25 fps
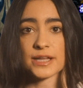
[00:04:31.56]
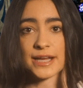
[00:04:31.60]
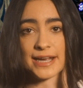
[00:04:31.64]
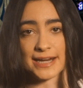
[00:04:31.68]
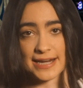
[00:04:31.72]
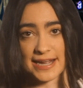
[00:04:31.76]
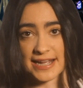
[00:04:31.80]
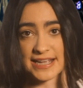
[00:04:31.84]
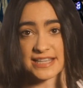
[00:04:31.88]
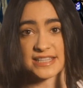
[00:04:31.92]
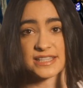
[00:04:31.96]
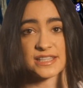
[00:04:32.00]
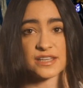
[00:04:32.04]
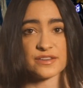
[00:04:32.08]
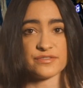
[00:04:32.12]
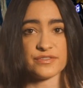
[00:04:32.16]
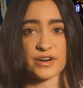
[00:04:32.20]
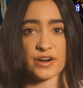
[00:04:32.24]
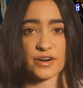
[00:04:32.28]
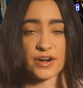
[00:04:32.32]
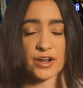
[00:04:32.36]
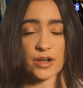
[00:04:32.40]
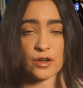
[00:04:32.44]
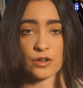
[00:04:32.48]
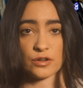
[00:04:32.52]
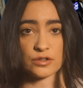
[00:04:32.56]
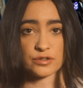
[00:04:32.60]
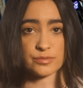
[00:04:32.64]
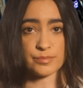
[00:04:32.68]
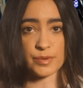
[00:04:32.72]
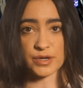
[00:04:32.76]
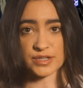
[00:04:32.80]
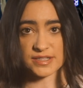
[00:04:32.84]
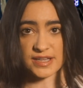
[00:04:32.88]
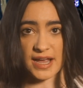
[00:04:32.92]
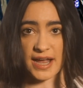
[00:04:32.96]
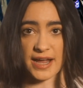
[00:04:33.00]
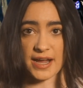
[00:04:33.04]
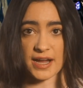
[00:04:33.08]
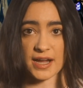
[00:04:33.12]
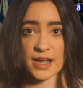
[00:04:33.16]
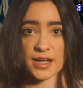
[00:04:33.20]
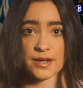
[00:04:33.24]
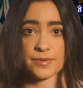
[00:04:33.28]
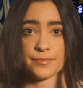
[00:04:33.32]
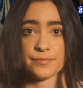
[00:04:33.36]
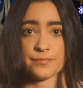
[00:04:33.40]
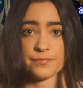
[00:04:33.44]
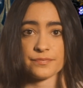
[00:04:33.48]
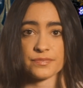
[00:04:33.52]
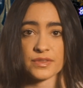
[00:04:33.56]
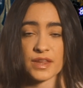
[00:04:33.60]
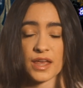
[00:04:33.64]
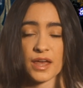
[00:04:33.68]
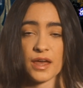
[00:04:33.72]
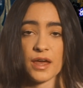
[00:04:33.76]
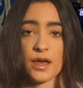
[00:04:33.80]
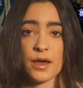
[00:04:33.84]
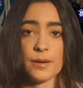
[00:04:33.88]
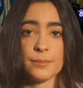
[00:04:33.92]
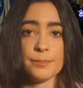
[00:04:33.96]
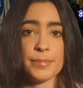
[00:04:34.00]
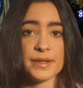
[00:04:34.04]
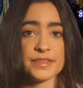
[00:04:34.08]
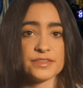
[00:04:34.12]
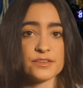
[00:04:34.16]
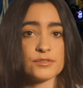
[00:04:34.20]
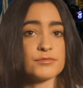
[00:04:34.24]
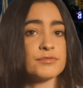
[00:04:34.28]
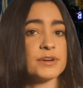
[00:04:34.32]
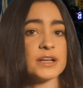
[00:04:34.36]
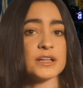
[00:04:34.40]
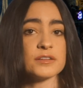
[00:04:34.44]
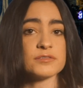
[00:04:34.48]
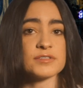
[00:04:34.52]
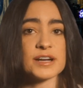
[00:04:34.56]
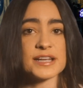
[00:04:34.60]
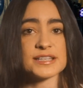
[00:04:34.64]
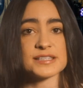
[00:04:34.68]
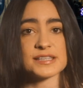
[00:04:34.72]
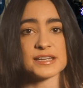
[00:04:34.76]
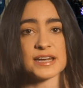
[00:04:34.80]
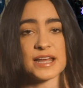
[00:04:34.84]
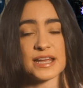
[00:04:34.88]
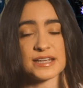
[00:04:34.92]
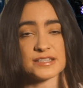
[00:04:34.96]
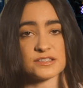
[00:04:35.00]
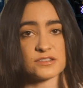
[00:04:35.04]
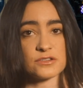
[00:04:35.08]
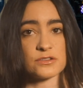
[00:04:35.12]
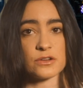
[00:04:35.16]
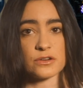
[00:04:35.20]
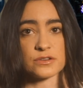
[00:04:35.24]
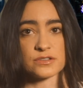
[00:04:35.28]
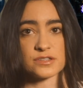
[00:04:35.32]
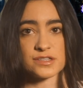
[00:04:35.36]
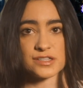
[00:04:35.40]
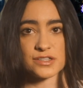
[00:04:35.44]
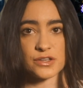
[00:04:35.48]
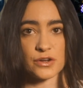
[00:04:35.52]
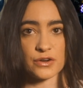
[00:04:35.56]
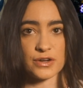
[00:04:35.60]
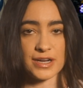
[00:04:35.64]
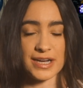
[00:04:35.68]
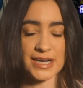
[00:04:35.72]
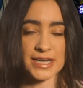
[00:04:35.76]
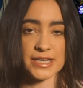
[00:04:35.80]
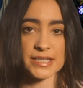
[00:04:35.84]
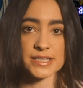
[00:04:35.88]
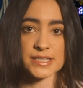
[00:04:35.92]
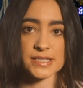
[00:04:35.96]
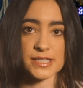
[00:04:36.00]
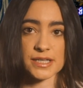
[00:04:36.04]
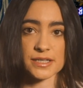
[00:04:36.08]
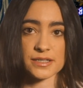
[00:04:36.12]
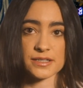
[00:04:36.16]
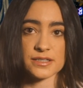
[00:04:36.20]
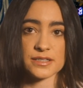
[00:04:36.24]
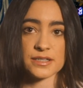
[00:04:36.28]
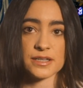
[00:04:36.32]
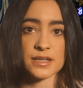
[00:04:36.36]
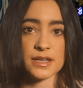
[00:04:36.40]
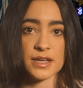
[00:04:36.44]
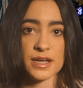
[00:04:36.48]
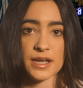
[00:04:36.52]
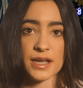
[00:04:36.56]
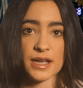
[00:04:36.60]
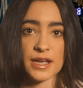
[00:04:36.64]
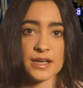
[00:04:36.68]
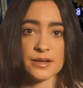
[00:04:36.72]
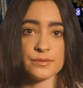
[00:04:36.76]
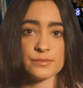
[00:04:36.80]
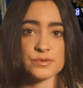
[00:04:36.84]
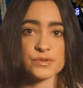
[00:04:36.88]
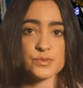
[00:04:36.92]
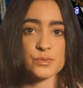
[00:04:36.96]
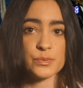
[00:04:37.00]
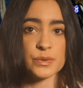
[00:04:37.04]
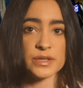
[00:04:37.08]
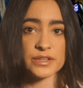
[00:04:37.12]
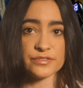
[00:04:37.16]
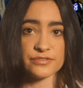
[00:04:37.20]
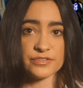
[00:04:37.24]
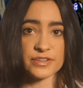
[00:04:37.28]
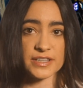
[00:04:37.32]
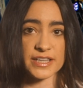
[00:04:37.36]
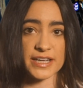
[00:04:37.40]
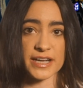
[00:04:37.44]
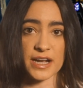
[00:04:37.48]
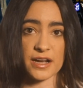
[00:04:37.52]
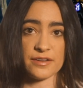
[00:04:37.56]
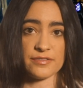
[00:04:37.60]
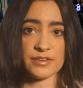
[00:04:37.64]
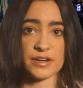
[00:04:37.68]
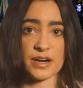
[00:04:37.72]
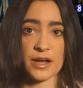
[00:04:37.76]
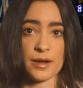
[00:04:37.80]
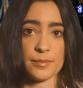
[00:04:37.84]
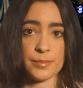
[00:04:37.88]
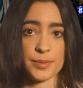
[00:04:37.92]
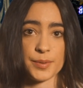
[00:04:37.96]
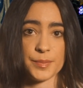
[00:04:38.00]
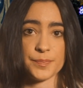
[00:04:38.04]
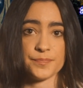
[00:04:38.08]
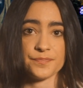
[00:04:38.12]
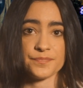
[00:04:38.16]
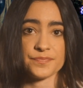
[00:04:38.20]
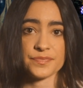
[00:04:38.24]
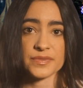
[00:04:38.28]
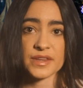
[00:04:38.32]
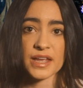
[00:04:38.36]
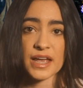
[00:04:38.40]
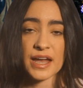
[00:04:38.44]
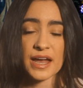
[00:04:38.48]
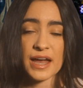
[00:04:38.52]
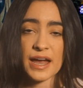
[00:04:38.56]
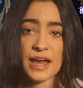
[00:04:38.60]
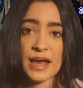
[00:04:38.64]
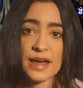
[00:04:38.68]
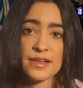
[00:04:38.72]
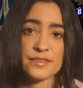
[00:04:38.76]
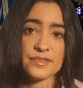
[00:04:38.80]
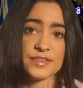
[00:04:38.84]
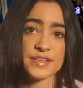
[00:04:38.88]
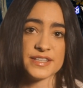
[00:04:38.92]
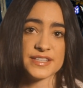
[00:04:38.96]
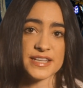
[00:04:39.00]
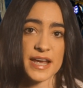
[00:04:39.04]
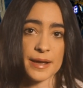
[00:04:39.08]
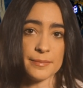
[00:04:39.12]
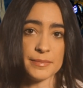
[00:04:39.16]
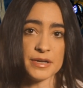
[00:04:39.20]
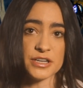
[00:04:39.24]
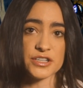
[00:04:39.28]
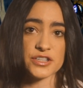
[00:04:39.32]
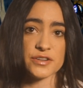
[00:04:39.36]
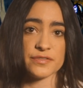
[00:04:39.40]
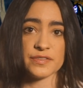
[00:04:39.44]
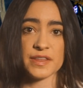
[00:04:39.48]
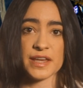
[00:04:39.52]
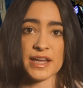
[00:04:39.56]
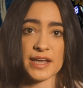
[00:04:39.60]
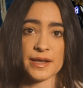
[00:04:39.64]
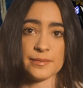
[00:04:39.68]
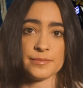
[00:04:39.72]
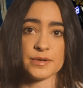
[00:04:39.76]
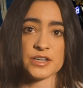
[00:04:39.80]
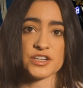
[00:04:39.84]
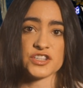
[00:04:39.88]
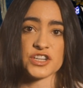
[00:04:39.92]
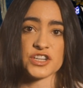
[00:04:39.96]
it is a very old mosaic. But the real reason is not so innocent. It was willfully covered up. The damage of the image